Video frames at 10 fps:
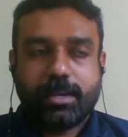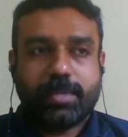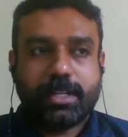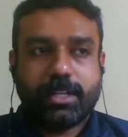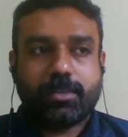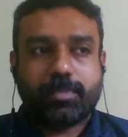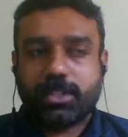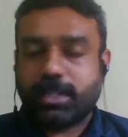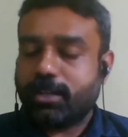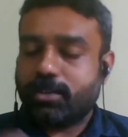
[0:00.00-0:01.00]
but the
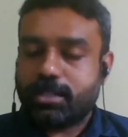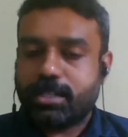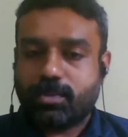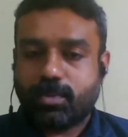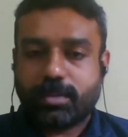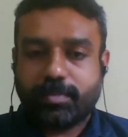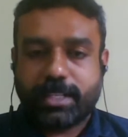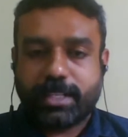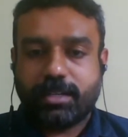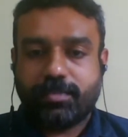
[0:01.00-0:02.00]
operating cost is what
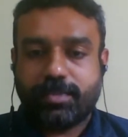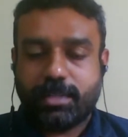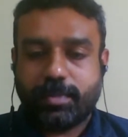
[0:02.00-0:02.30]
makes the difference,